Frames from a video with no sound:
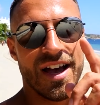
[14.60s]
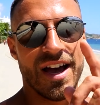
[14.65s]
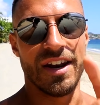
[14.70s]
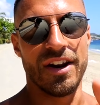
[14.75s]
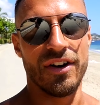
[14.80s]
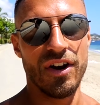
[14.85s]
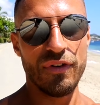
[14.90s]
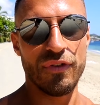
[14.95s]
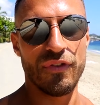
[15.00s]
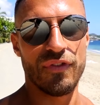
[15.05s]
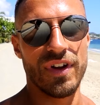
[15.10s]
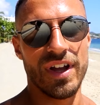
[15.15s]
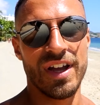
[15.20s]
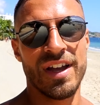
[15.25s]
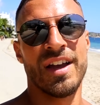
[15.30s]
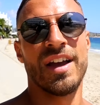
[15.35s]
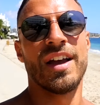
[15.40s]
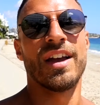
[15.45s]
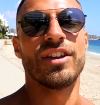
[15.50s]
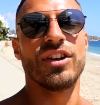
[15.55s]
and enough of it,
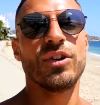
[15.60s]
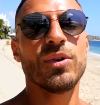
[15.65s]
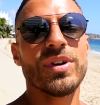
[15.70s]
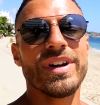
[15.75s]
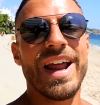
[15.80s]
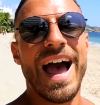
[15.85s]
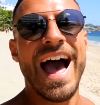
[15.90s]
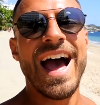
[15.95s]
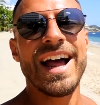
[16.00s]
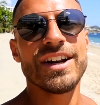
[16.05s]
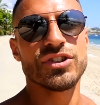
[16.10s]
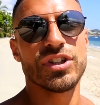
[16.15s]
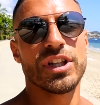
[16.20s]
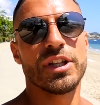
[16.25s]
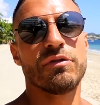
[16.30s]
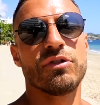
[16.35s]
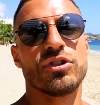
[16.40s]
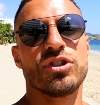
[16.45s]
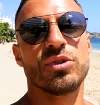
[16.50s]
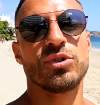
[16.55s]
you can
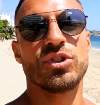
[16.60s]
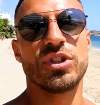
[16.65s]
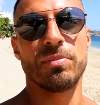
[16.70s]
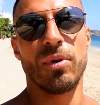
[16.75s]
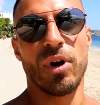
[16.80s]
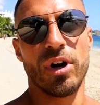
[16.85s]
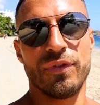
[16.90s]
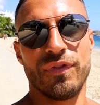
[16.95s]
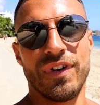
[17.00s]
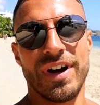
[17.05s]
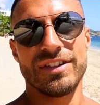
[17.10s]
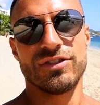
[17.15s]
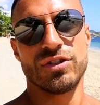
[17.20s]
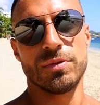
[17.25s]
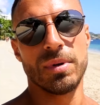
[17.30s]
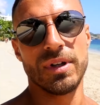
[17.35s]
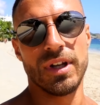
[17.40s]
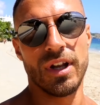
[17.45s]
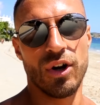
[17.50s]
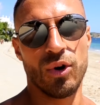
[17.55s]
actually reduce your body fat to
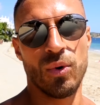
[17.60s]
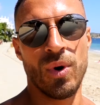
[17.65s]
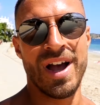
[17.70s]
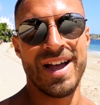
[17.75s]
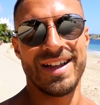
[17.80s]
below